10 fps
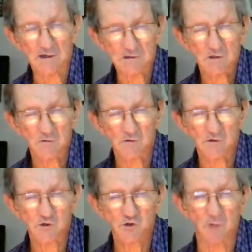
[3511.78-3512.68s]
But
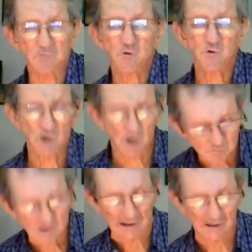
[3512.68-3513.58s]
the drops were
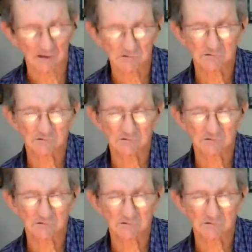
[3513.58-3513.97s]
so big